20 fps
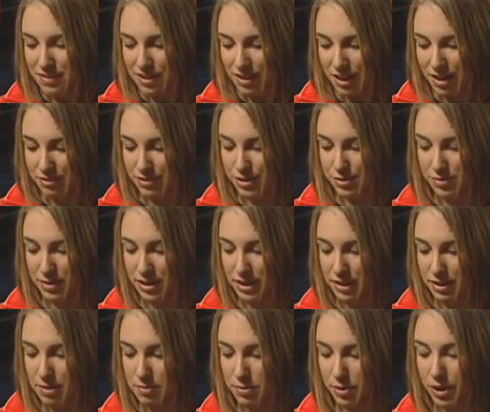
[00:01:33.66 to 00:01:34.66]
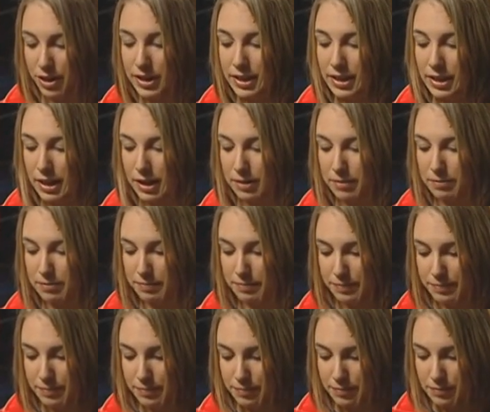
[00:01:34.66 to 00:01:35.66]
I was reading the book um,
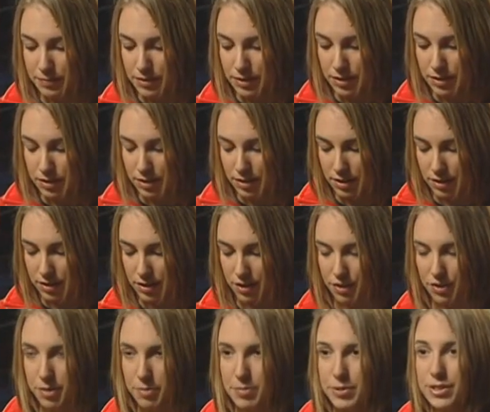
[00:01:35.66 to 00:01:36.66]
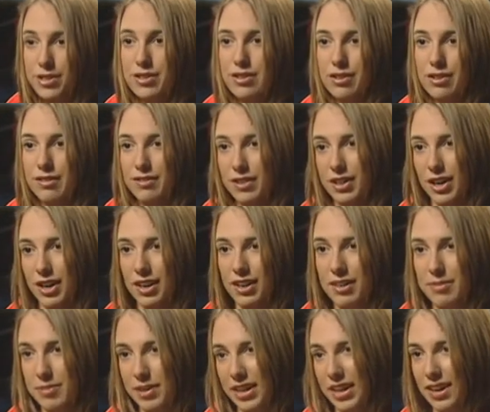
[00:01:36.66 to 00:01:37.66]
called The Pursuit of
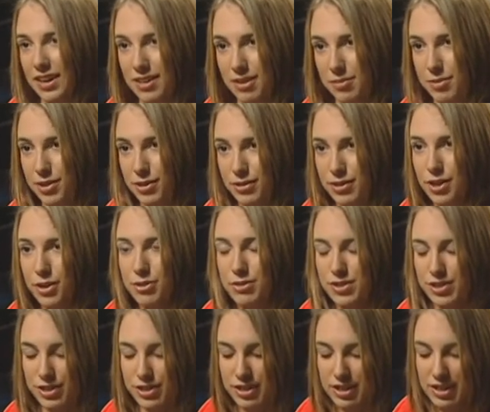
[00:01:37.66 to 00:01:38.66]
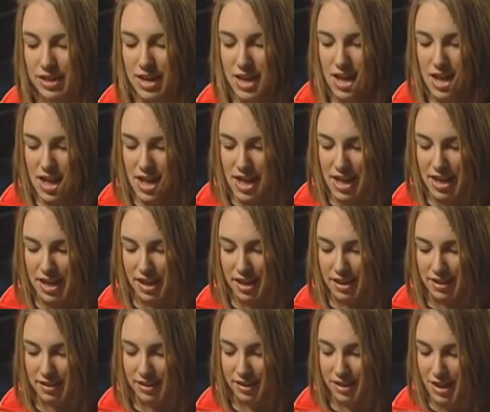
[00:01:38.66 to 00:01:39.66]
God by A.W. Tozer,
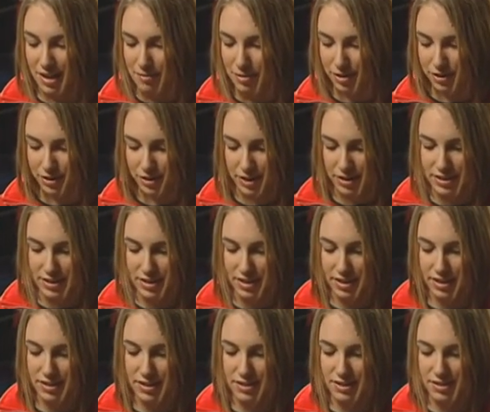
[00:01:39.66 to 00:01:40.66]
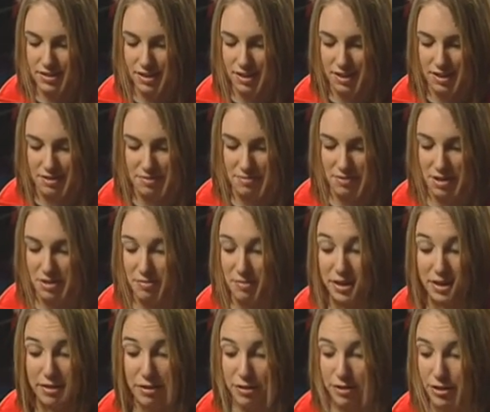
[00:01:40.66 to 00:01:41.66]
and I came across this um, on
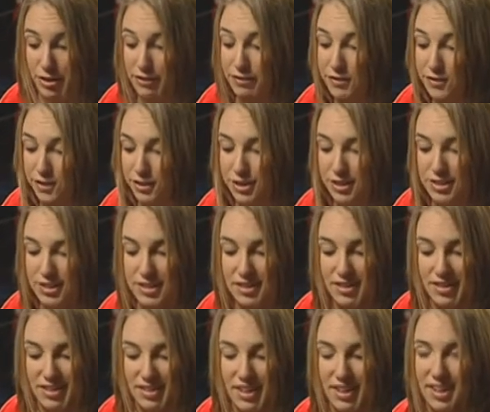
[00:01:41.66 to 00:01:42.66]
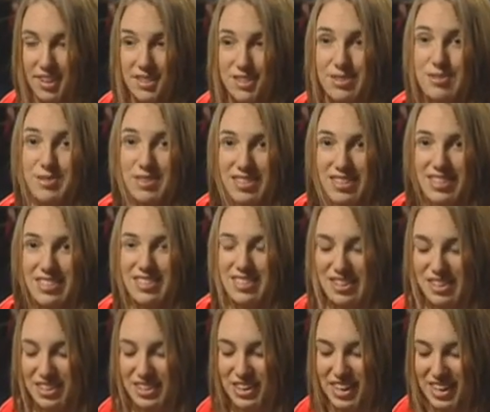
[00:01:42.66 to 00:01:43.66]
May 31st. Uh, this was this
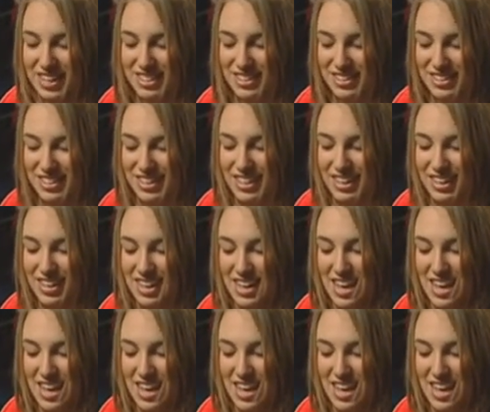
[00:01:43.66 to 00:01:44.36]
year, actually.